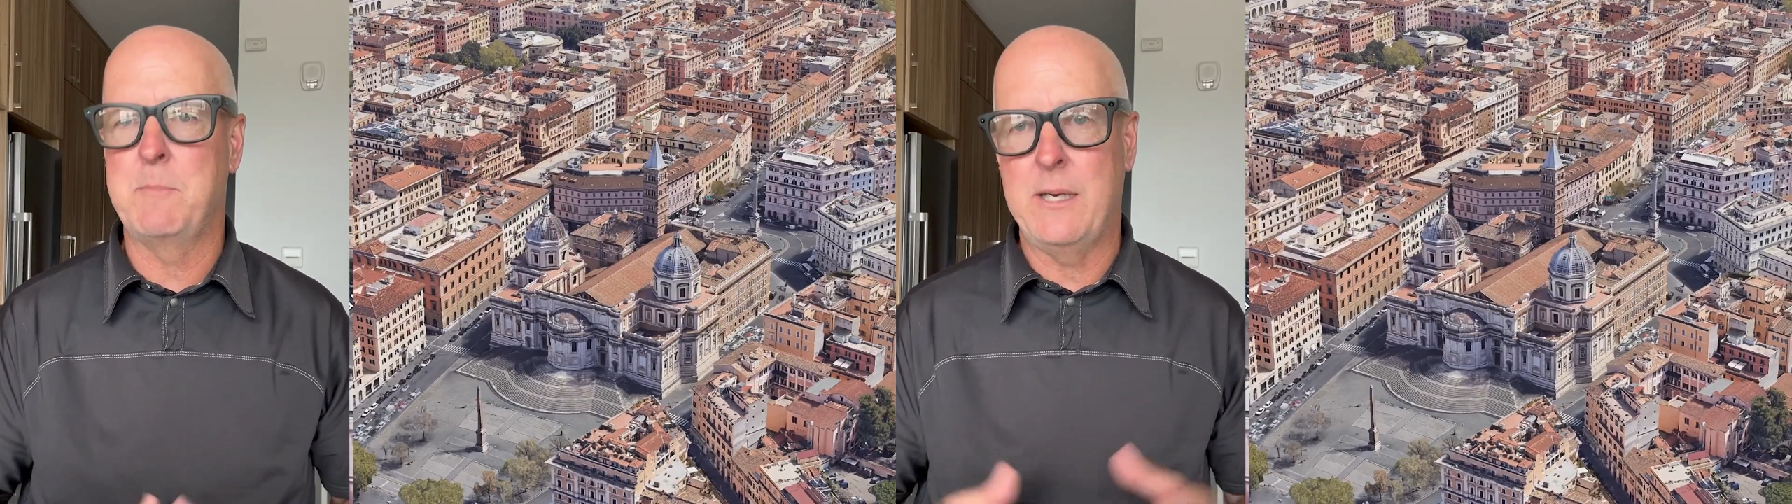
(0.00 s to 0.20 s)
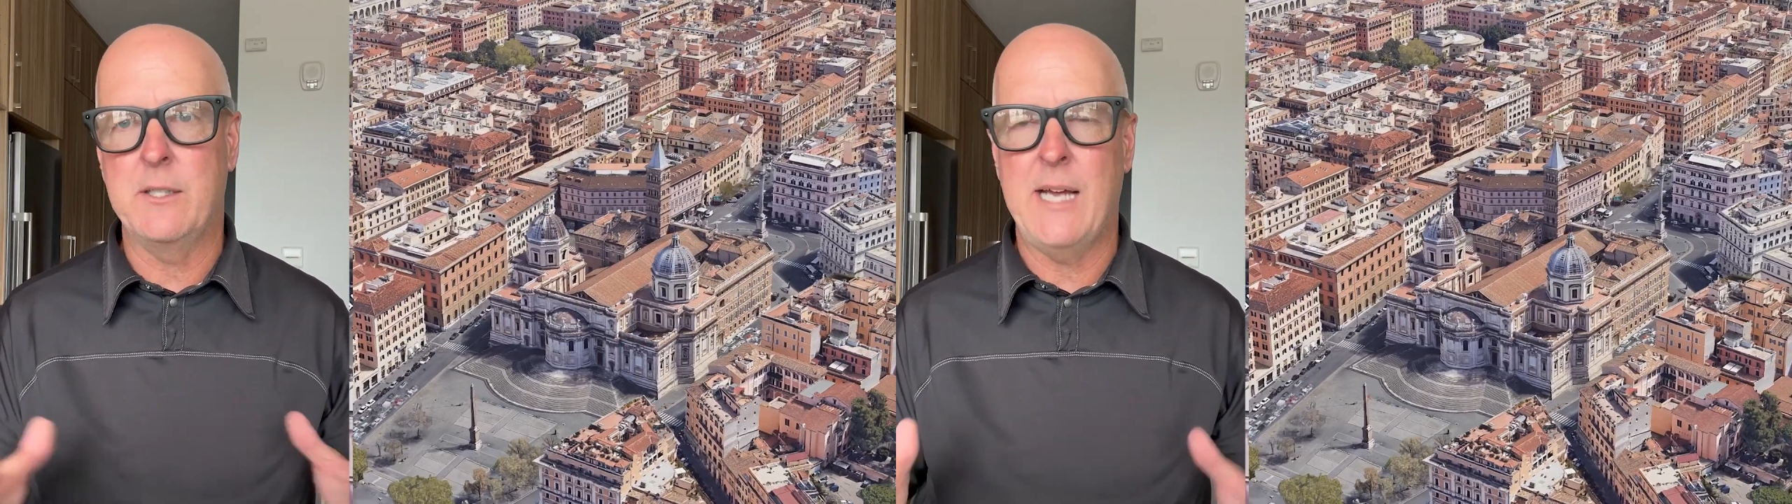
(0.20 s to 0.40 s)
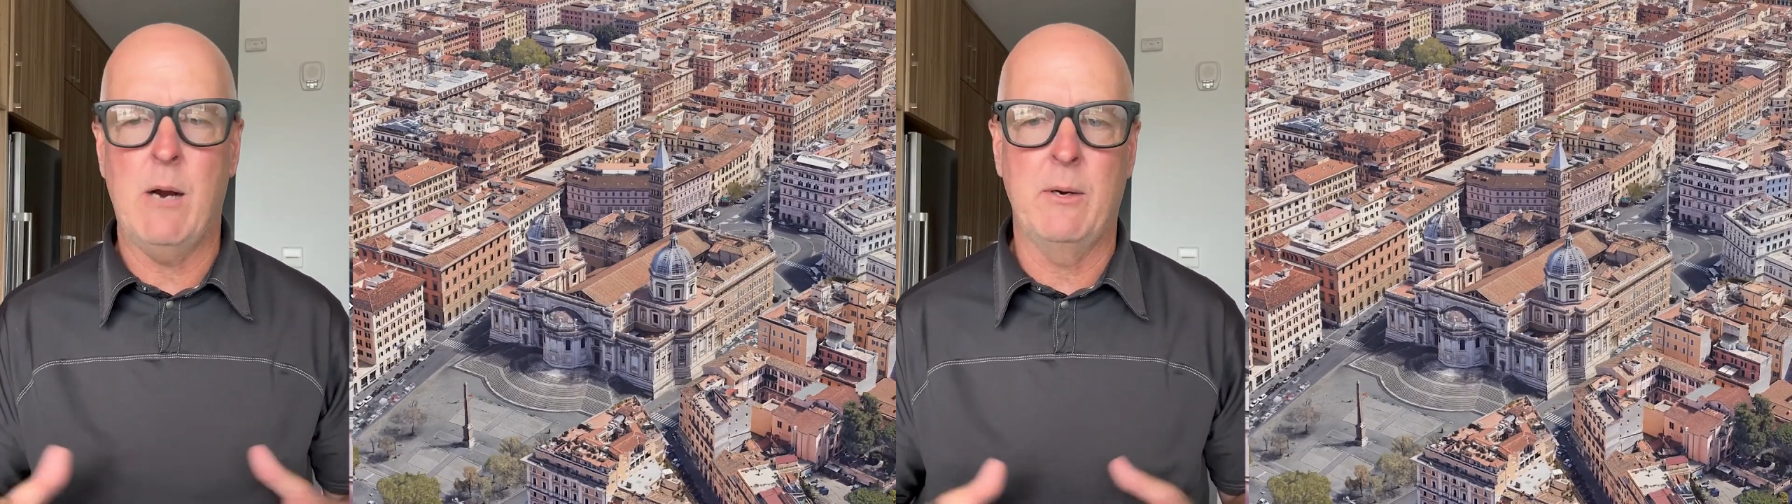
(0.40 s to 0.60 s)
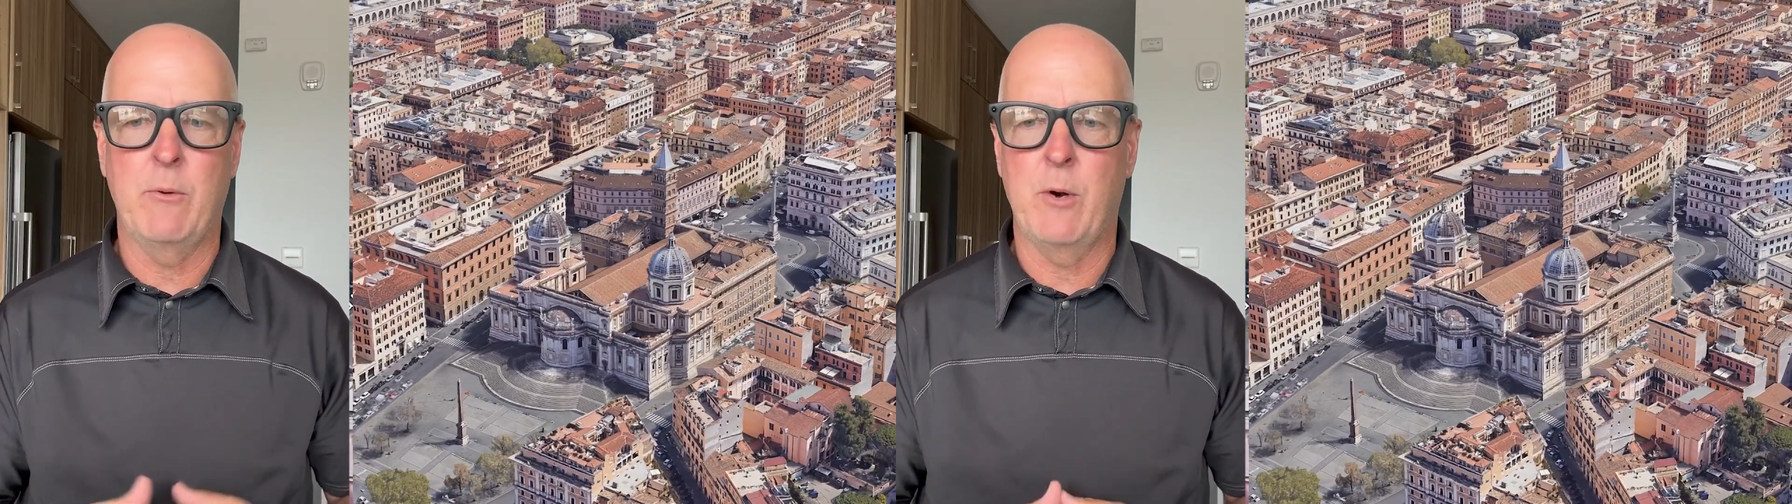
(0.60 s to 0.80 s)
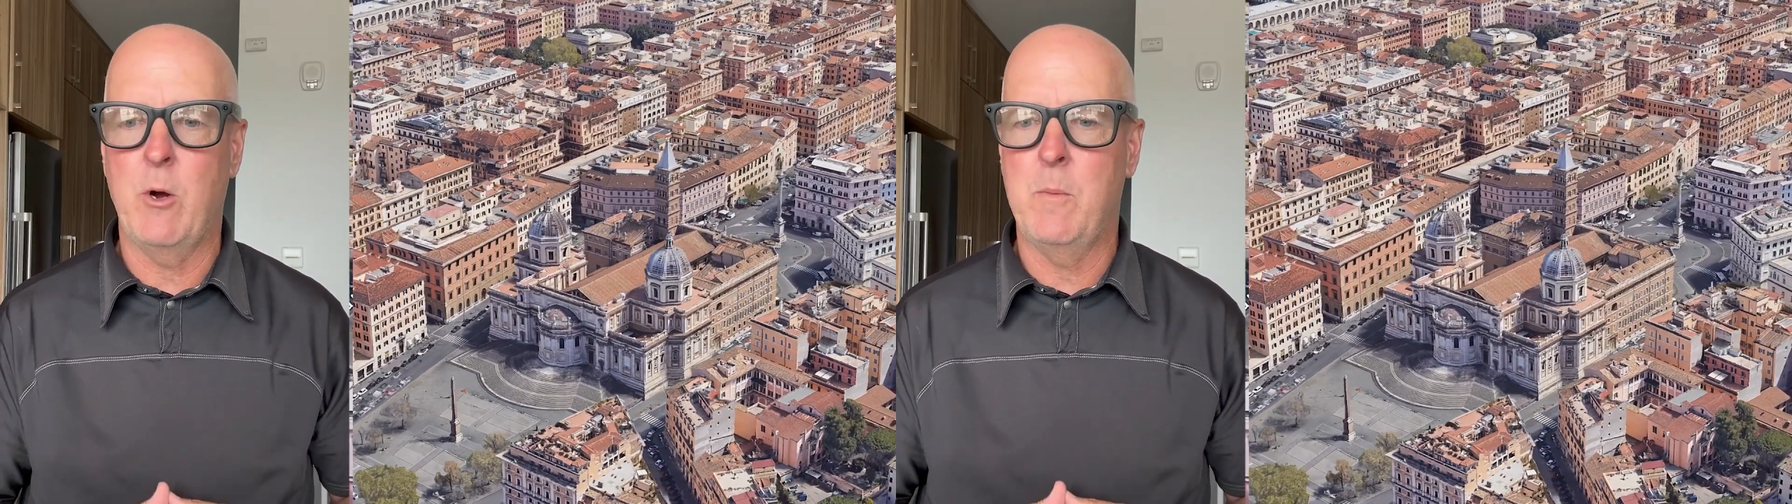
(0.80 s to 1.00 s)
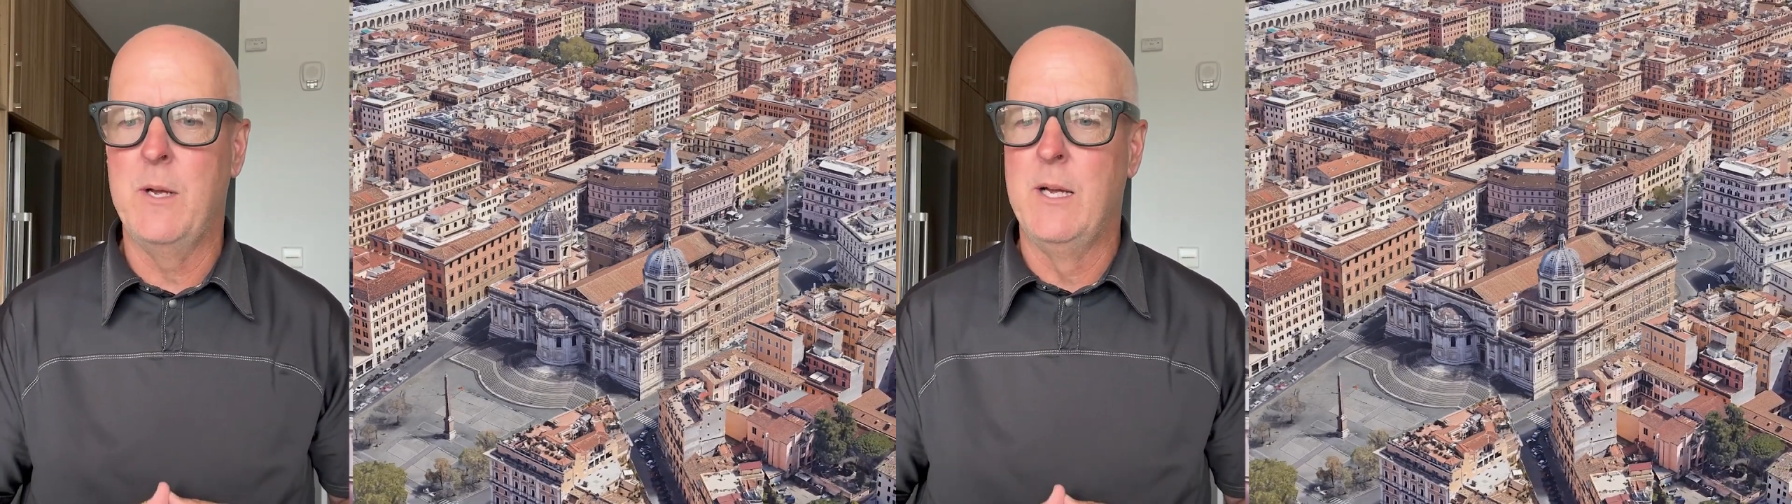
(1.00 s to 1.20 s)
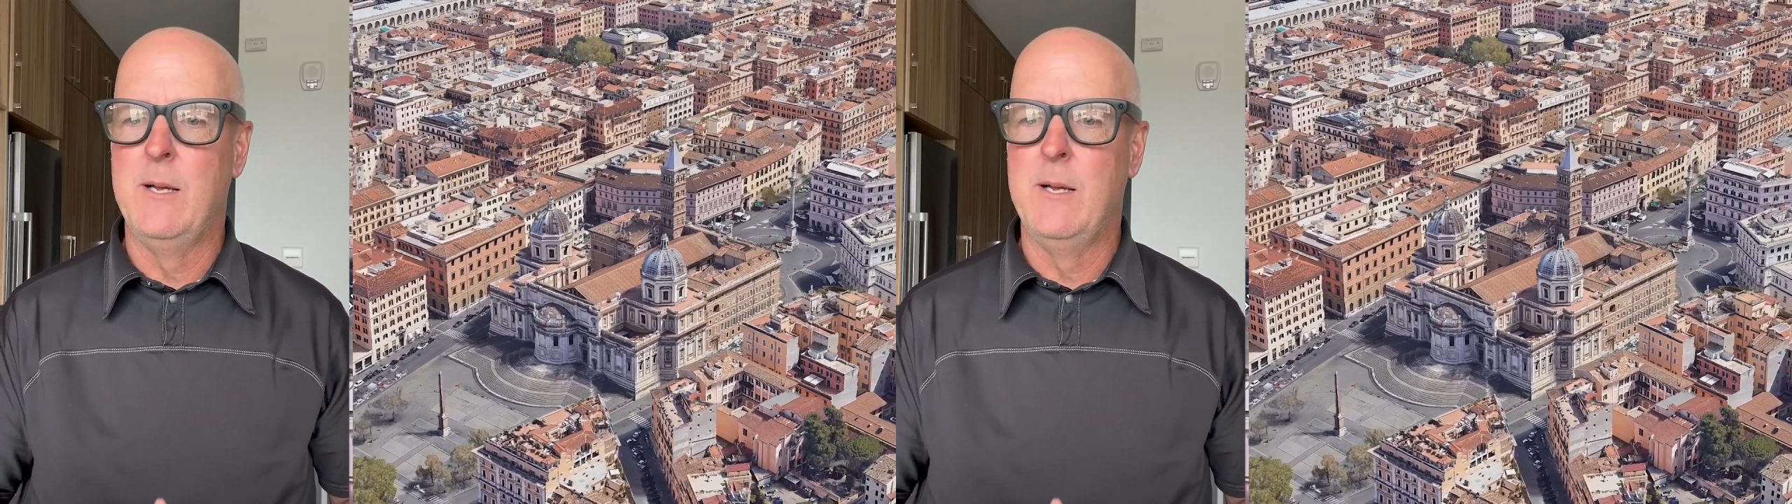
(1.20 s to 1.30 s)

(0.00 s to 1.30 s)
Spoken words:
bell tower in Rome.